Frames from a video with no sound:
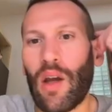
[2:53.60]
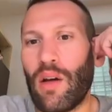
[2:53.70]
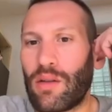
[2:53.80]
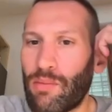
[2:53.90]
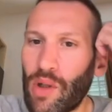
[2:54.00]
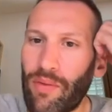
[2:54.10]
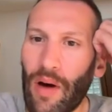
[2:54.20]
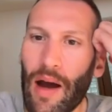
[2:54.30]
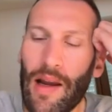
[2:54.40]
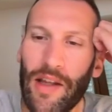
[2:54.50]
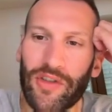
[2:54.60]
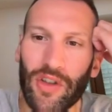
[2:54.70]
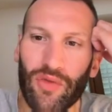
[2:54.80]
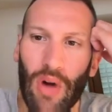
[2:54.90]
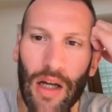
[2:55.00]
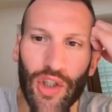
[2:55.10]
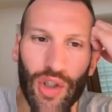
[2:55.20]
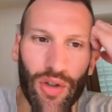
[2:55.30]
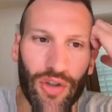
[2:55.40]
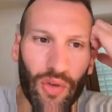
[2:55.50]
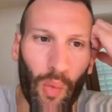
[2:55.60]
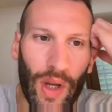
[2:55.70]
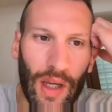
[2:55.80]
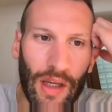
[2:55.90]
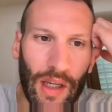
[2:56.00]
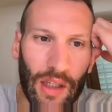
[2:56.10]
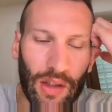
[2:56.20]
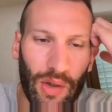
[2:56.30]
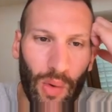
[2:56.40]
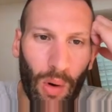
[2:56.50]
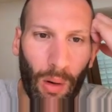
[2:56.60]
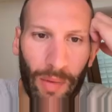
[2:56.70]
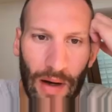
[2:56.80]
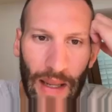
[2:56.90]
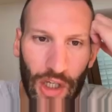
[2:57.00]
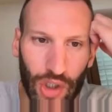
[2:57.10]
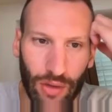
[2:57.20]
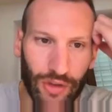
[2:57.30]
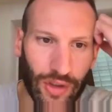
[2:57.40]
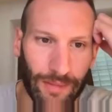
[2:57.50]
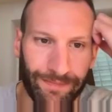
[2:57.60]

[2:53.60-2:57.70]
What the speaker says: To modify list structures, we need new operations.